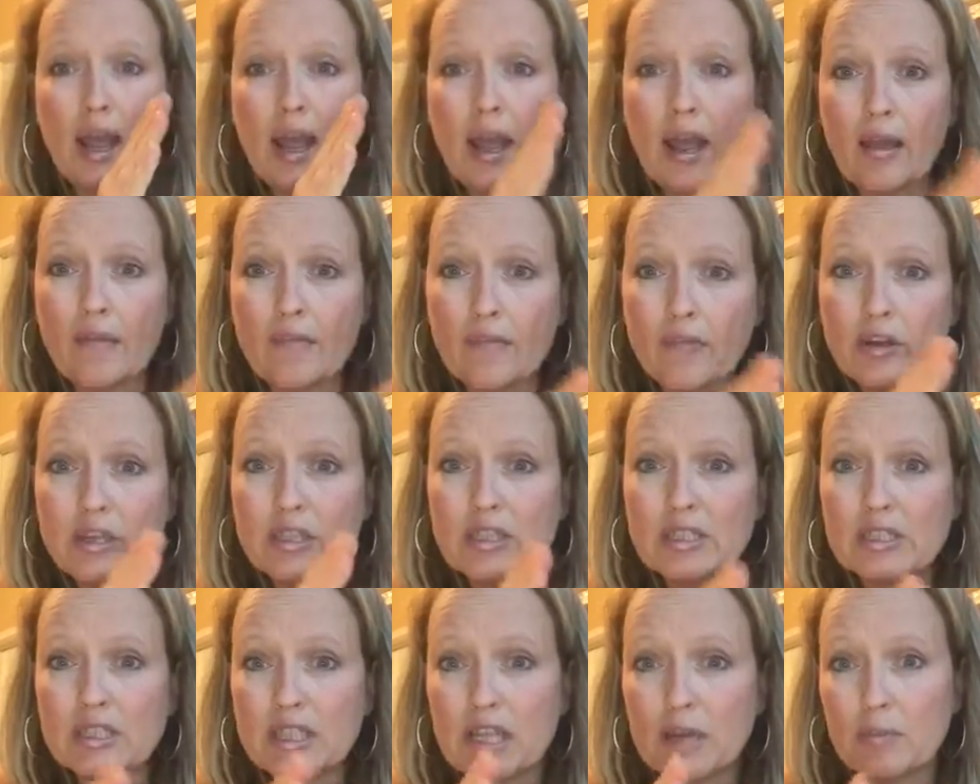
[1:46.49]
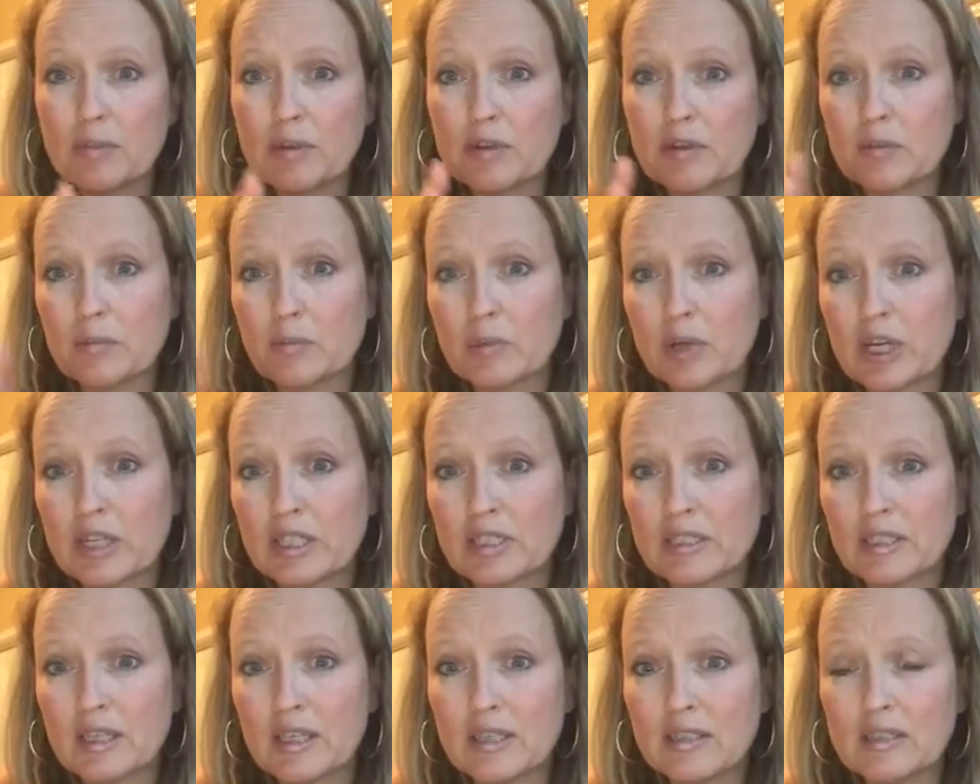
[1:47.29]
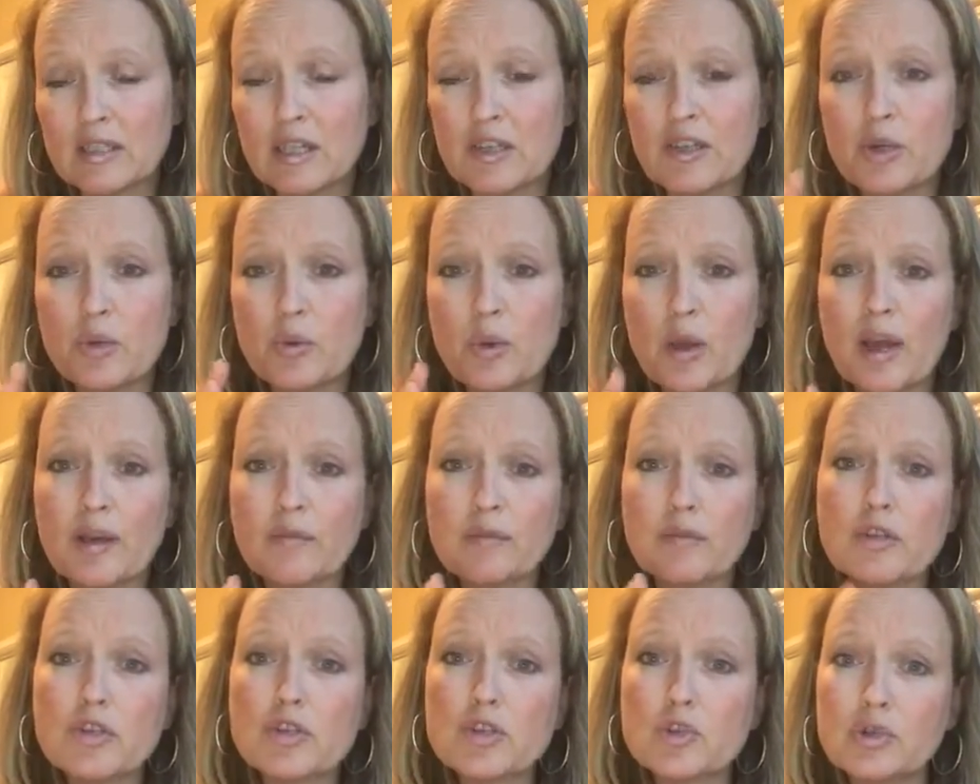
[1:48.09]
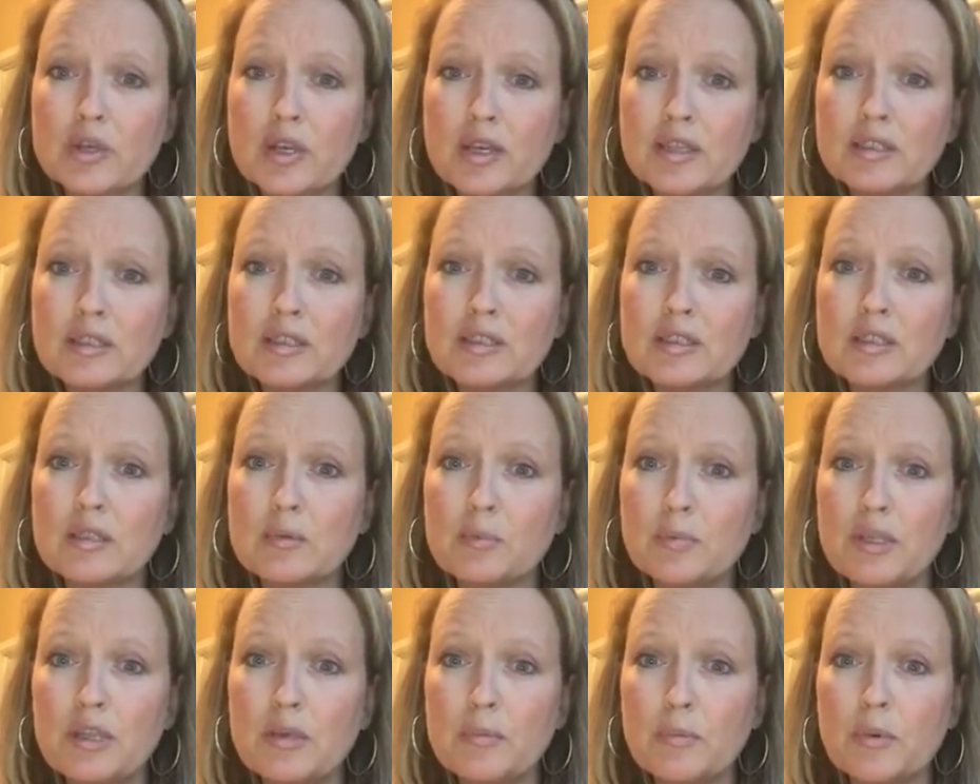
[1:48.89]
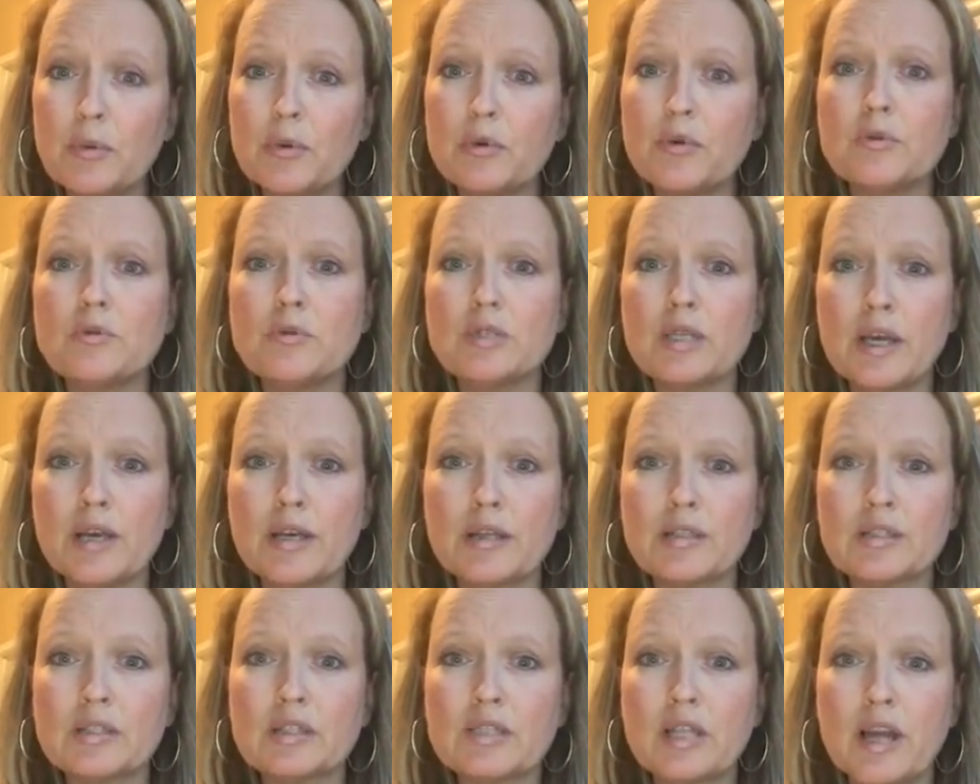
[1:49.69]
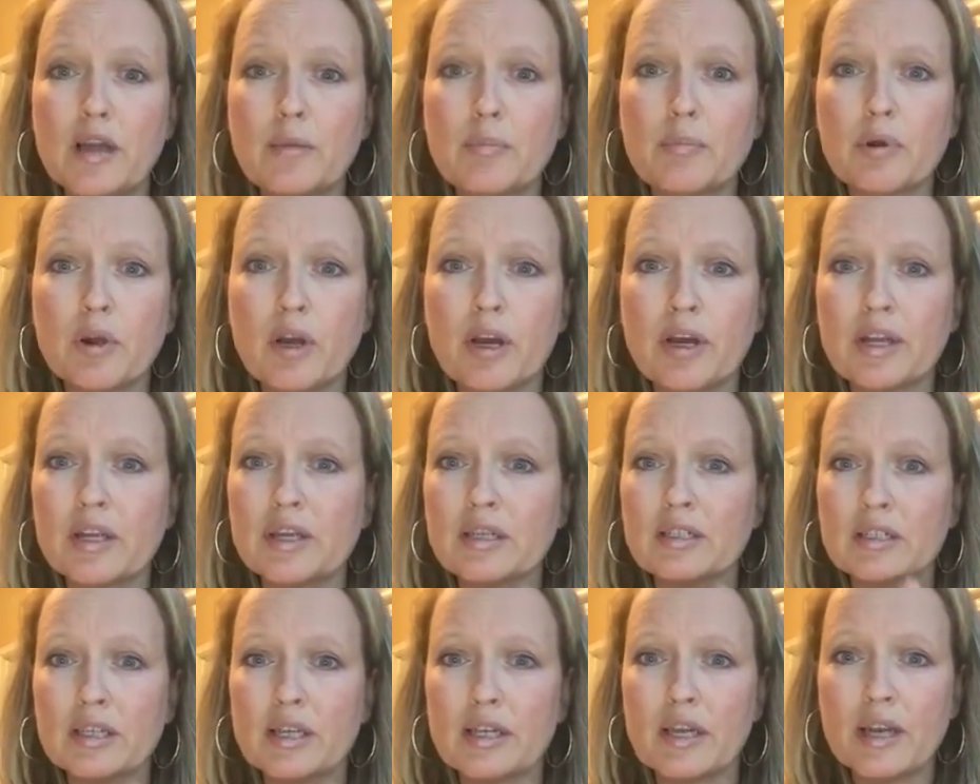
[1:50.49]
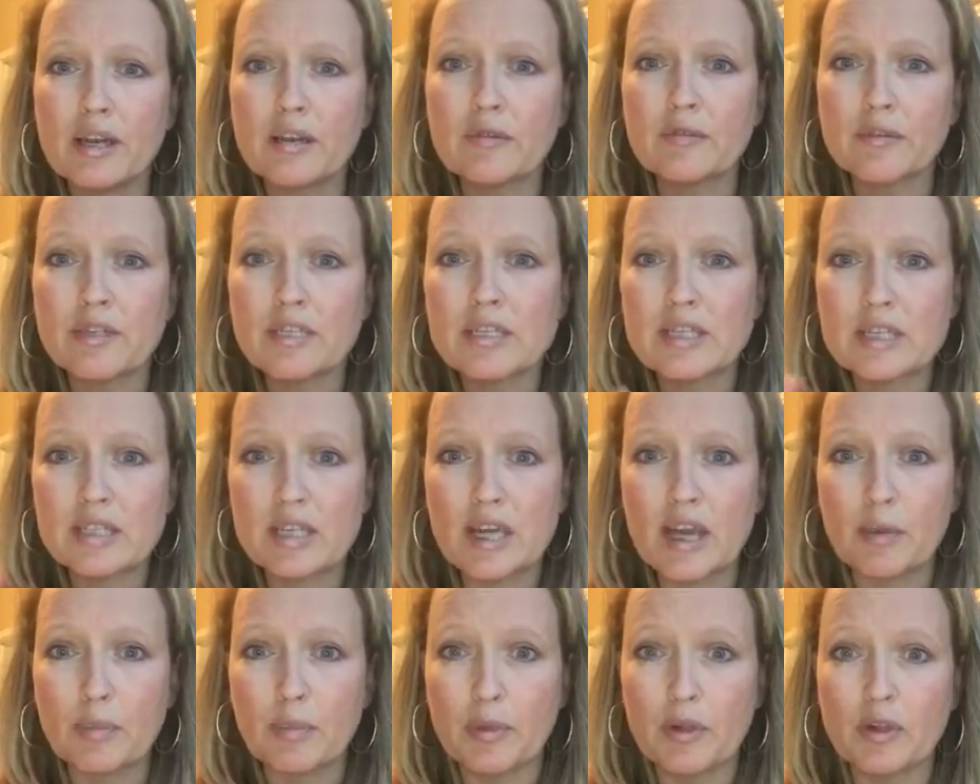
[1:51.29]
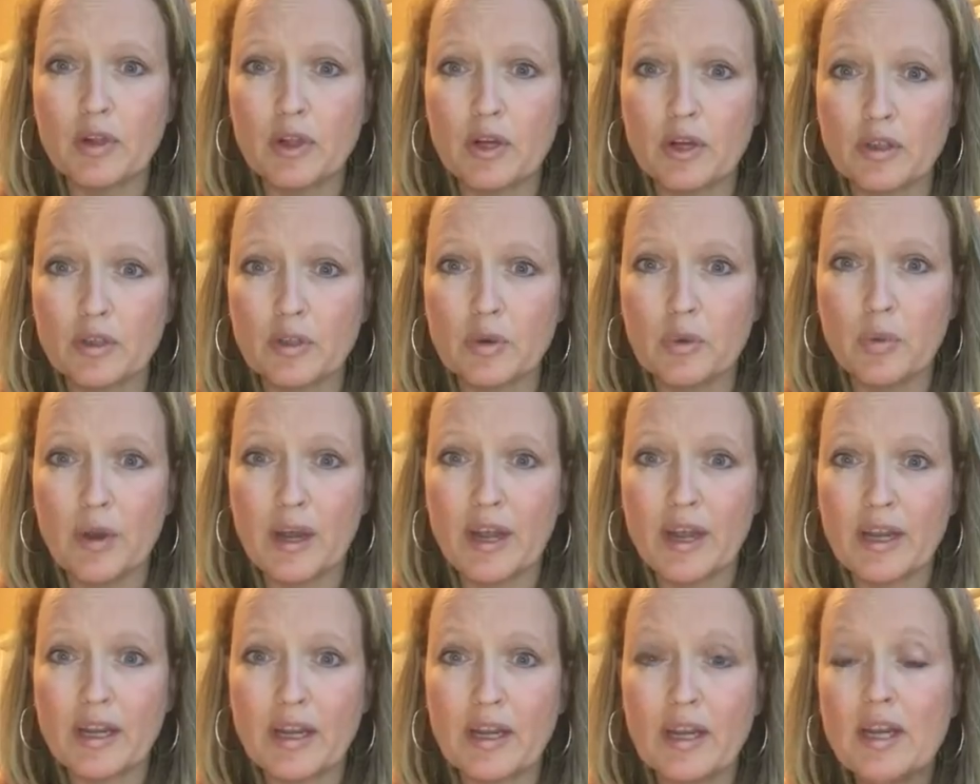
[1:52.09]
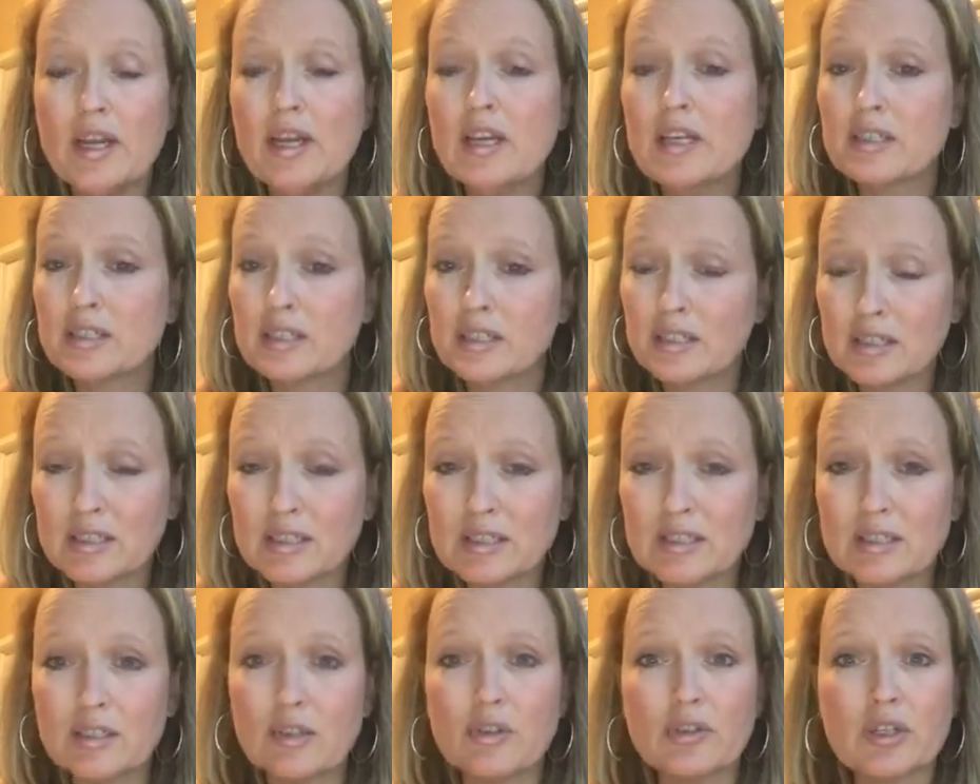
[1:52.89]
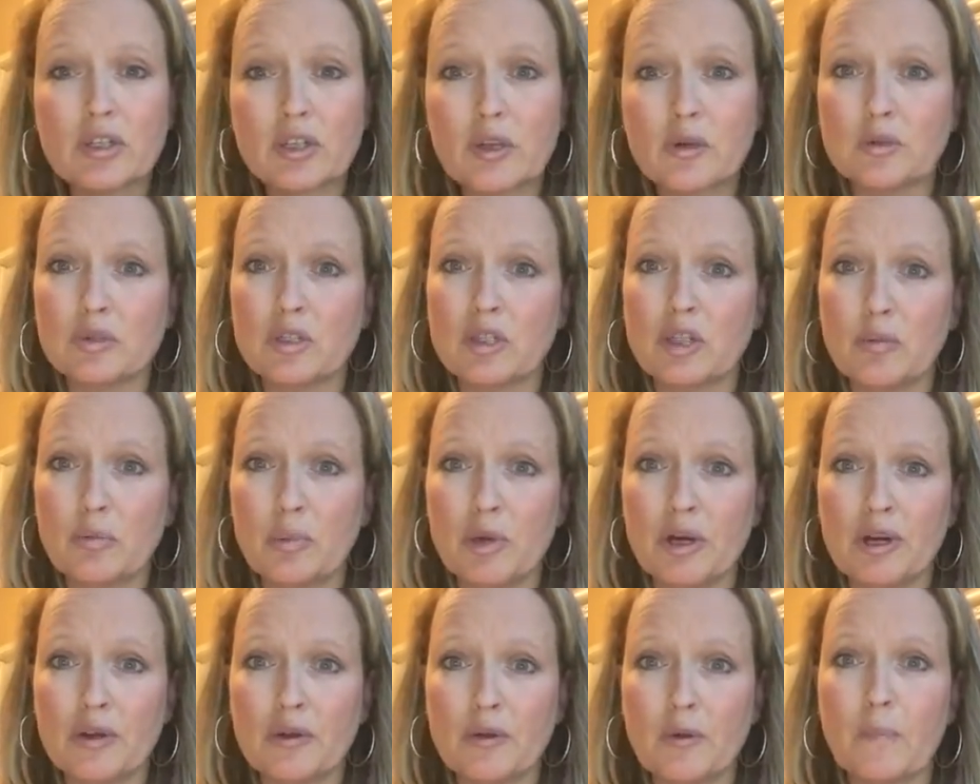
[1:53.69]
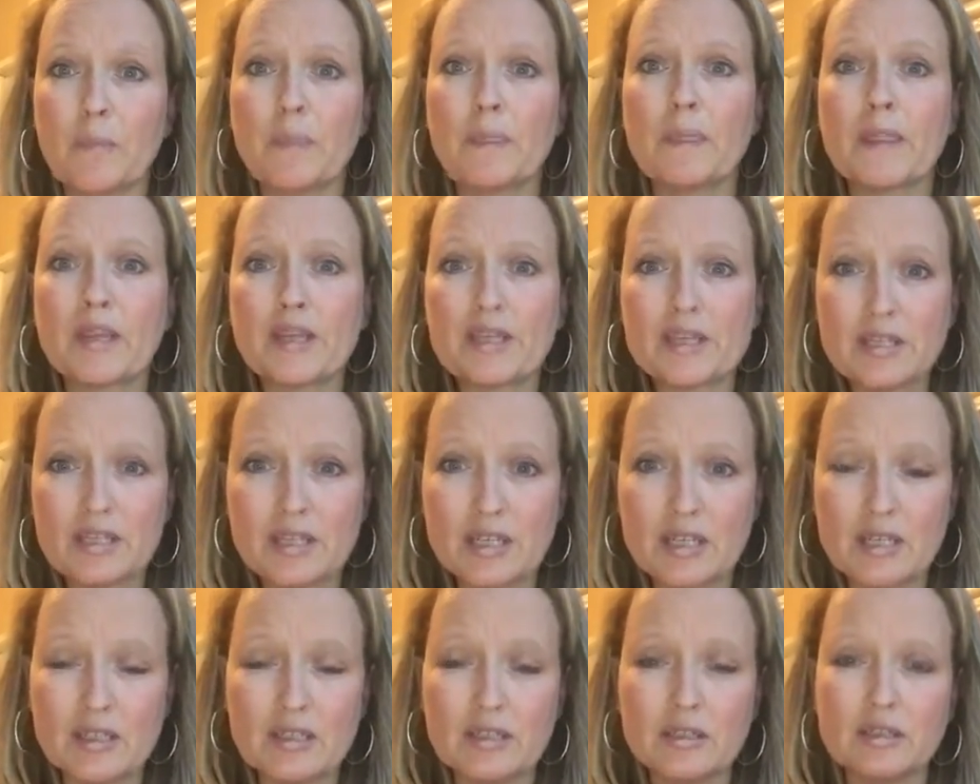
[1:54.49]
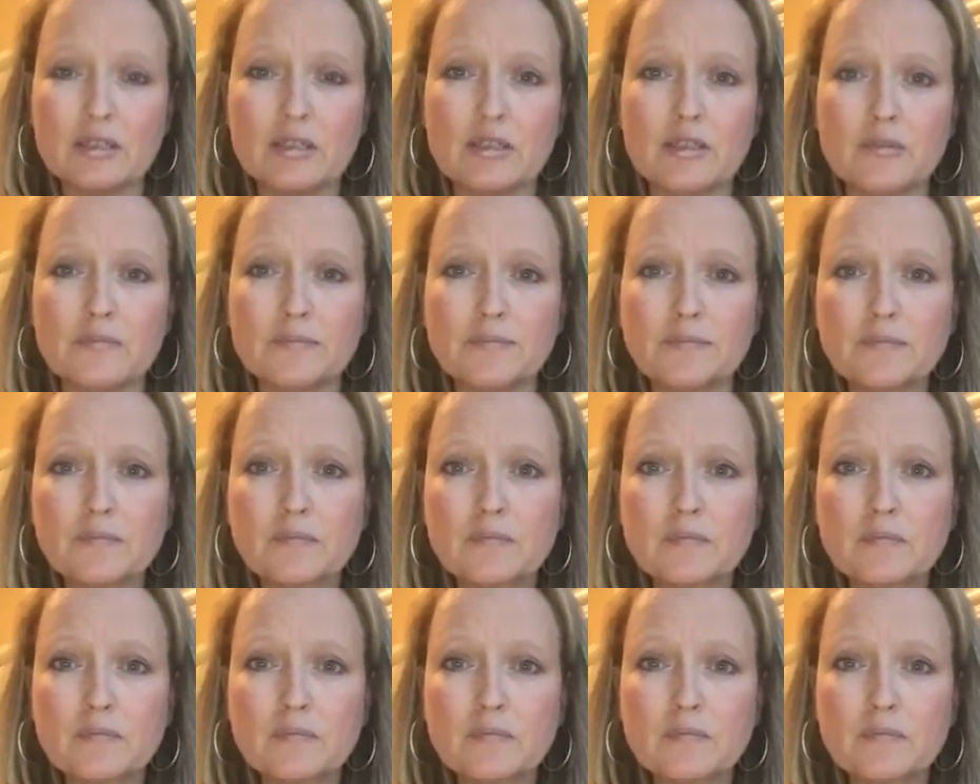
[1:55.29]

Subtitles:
every step of the process, and you have to trust the people who touch that product at every step along the way to the seal that goes on the bottle, seed to seal.